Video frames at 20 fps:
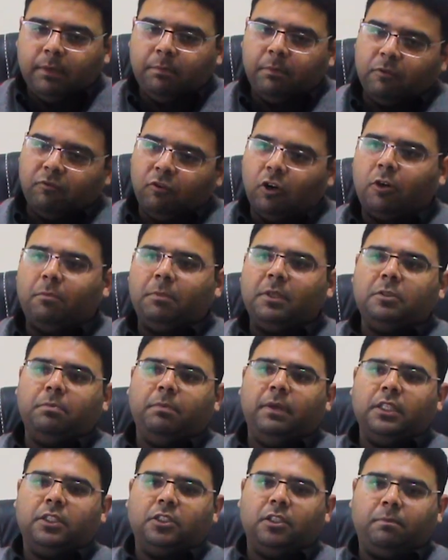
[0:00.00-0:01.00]
performance
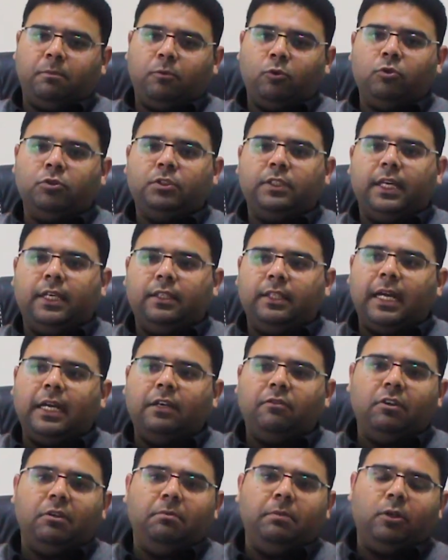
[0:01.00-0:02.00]
based approach, and
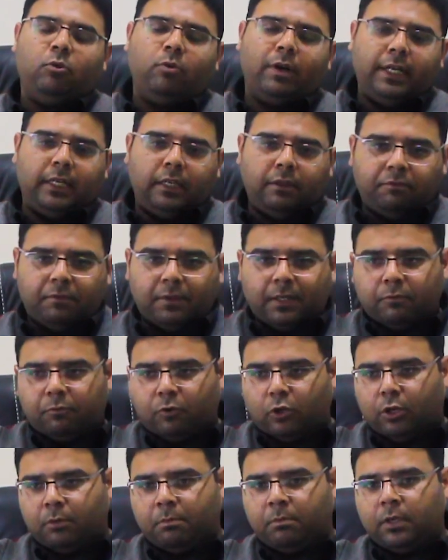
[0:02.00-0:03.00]
that will be quite different
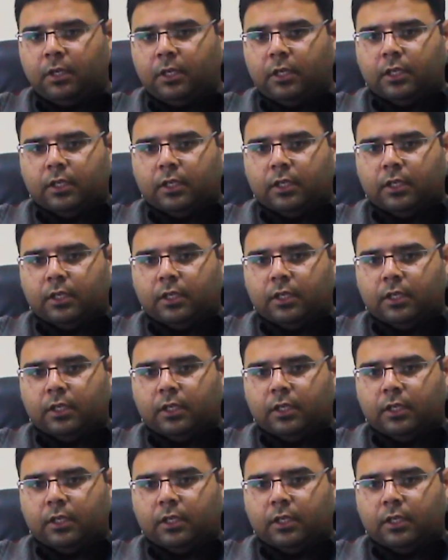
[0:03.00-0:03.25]
from